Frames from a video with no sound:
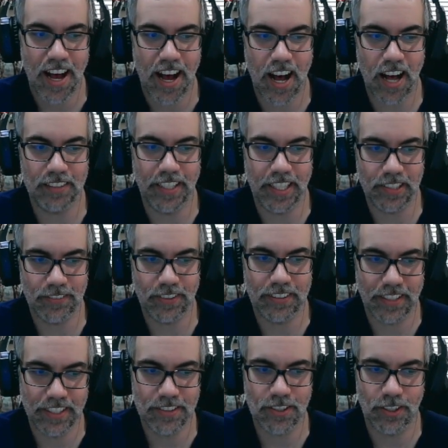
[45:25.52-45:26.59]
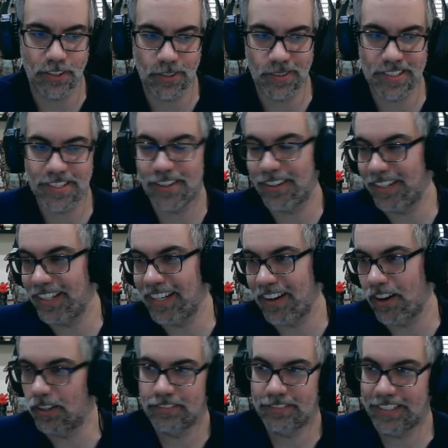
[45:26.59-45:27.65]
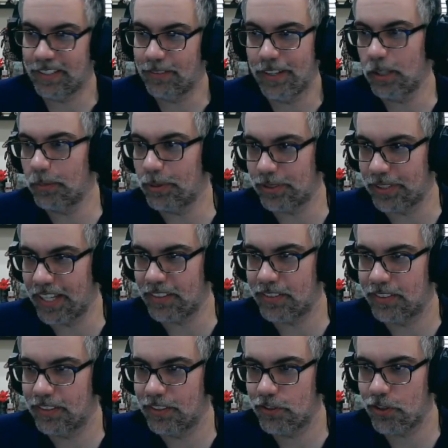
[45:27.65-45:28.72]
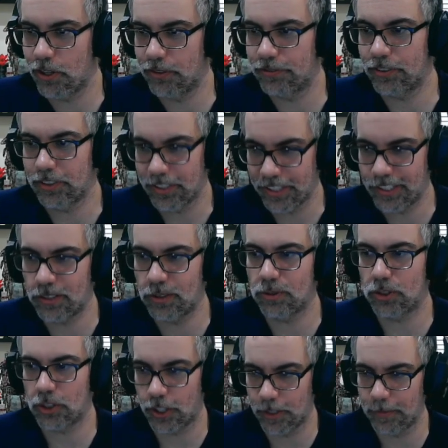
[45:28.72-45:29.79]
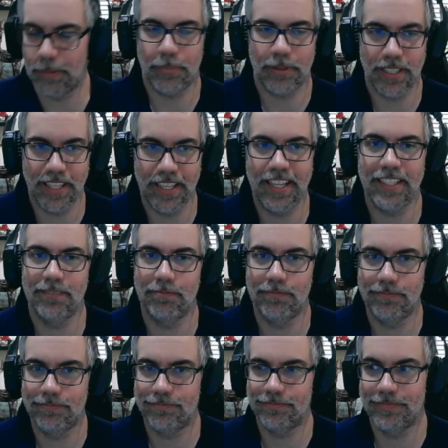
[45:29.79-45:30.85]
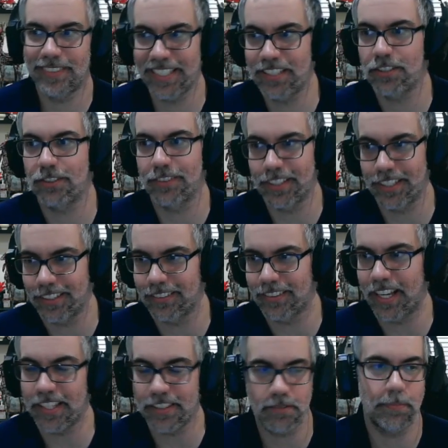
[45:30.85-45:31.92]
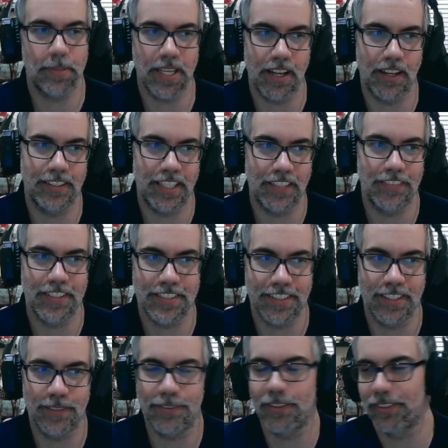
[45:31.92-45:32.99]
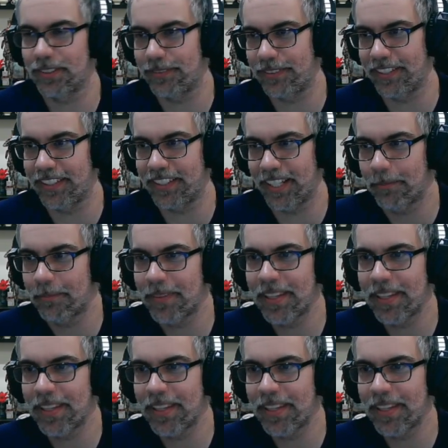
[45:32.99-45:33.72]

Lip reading: A lot of our lights are the units that aren't available yet. So for legal tournament play, these are really your lights beyond, obviously, the Fallen Divinity.